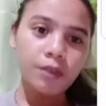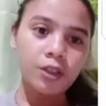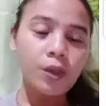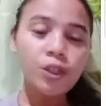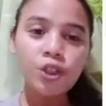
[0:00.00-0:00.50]

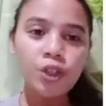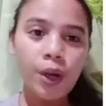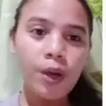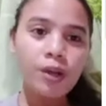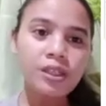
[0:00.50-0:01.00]

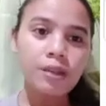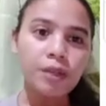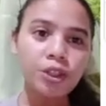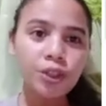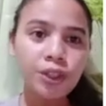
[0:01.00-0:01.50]
questions, the
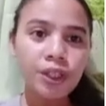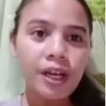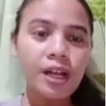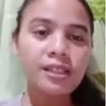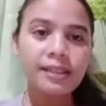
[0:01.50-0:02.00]

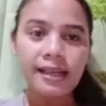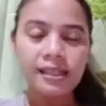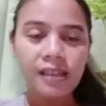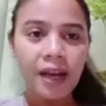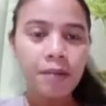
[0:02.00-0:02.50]
materials, the
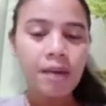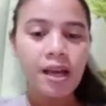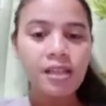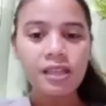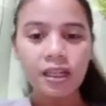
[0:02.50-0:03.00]

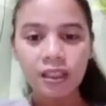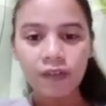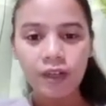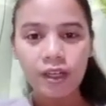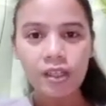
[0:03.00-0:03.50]
assignments, the
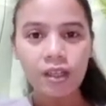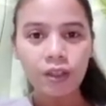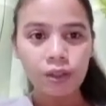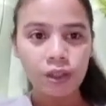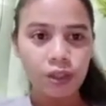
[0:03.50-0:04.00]
activities that
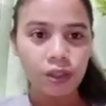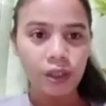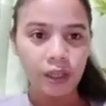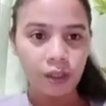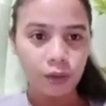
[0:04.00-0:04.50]

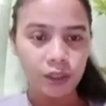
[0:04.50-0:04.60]
that your